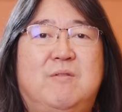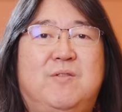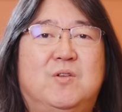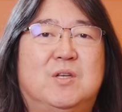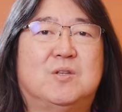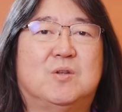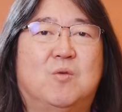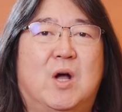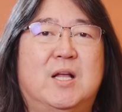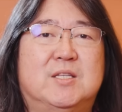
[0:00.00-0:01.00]
feel this
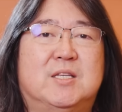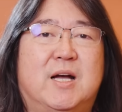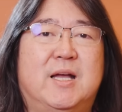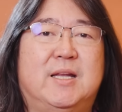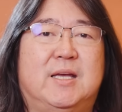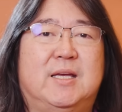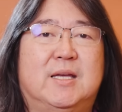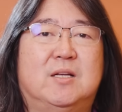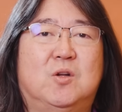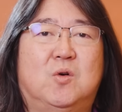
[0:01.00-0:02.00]
anxiety,
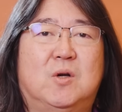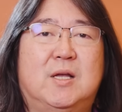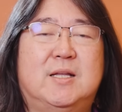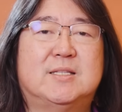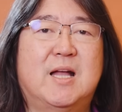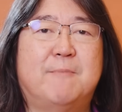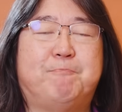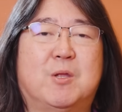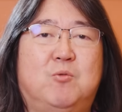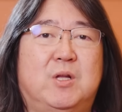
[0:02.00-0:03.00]
it's
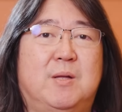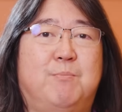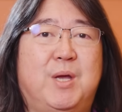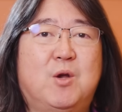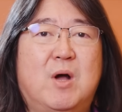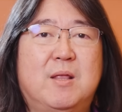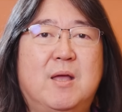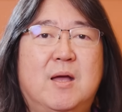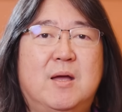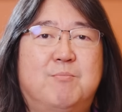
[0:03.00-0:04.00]
not really big
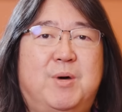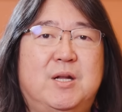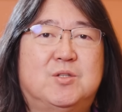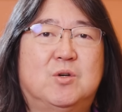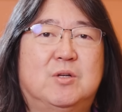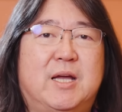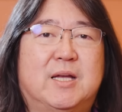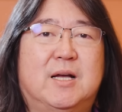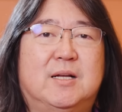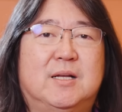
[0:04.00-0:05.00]
one, but it's so
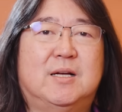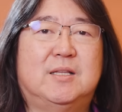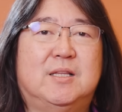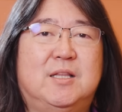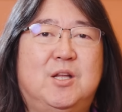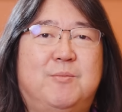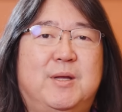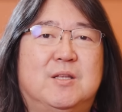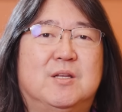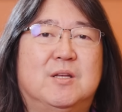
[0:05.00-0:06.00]
like a little
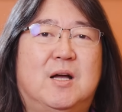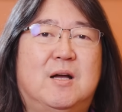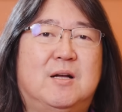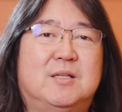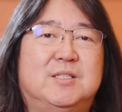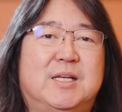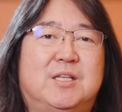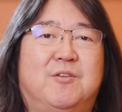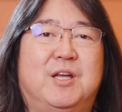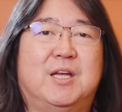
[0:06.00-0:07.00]
bit
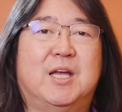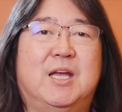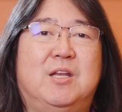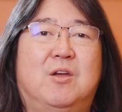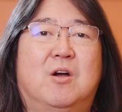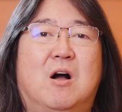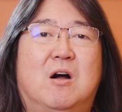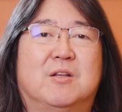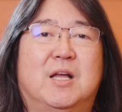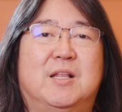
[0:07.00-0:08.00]
jittering in your
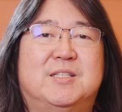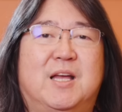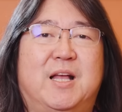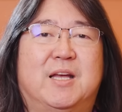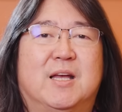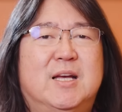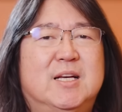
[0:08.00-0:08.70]
heart, and you say like,